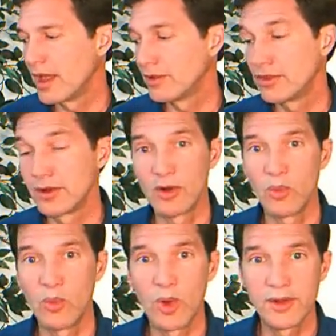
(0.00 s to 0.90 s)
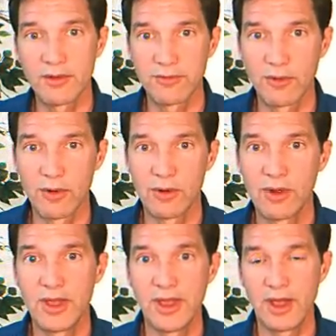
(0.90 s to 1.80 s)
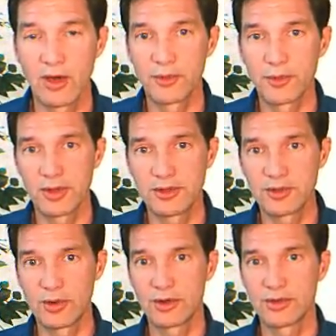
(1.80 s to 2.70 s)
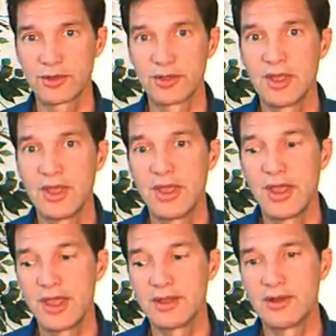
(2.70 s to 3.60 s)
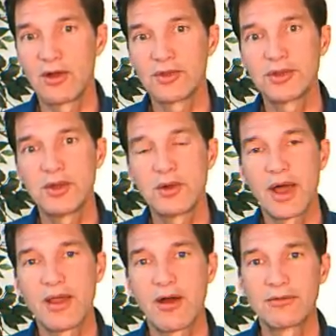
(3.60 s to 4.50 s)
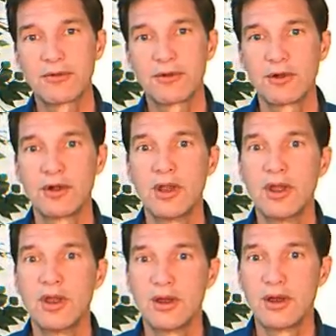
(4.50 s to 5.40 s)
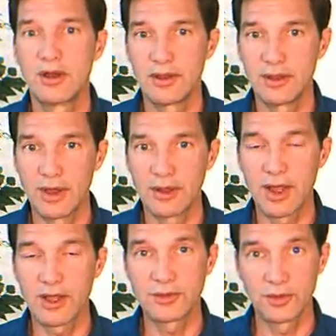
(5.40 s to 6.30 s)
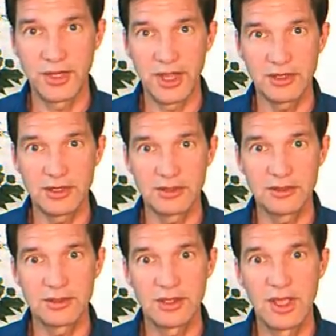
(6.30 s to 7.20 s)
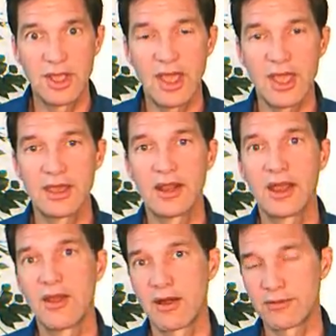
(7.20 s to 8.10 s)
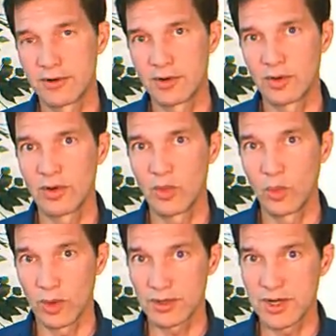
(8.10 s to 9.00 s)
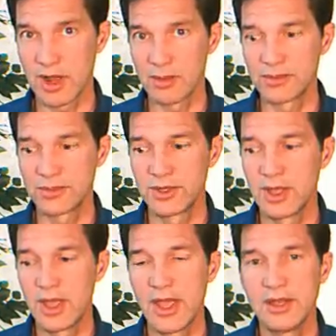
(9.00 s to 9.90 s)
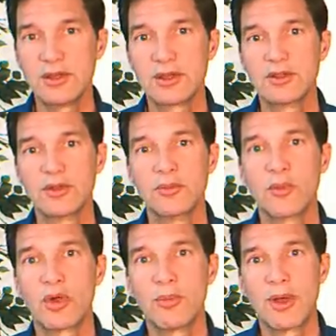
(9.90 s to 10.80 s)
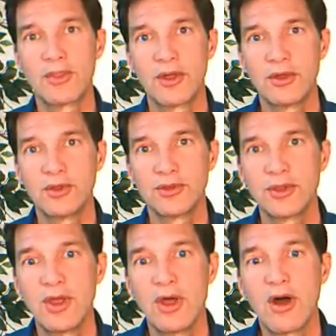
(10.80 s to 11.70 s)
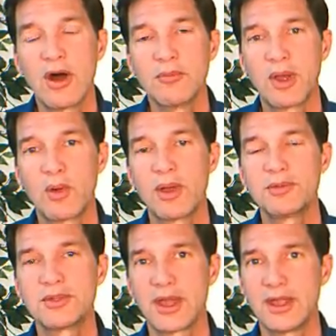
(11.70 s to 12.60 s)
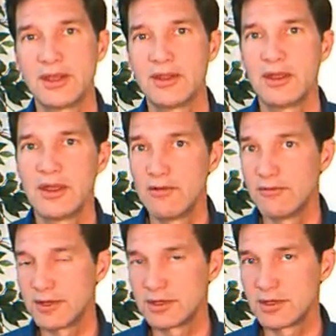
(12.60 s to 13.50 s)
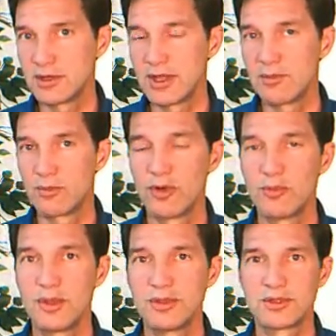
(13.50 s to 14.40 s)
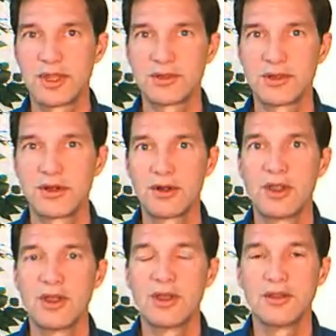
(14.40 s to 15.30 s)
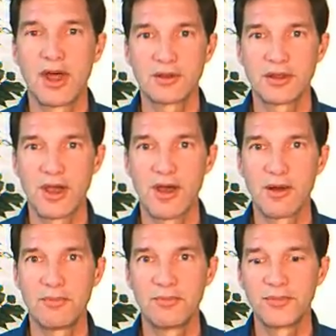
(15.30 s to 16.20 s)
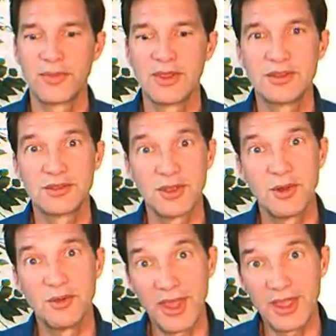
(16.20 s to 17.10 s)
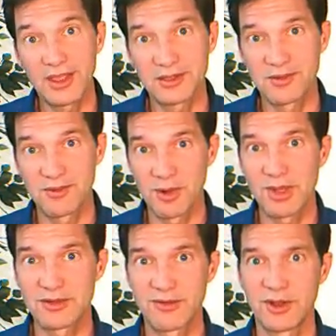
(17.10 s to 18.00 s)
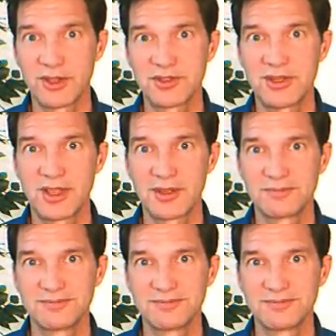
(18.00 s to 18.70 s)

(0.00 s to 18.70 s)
and they're a wonderful health resource. And also I offer consultations, and I offer workshops. And you can learn more about those on my website, visionimprovementcenter.com. So thanks very much for listening.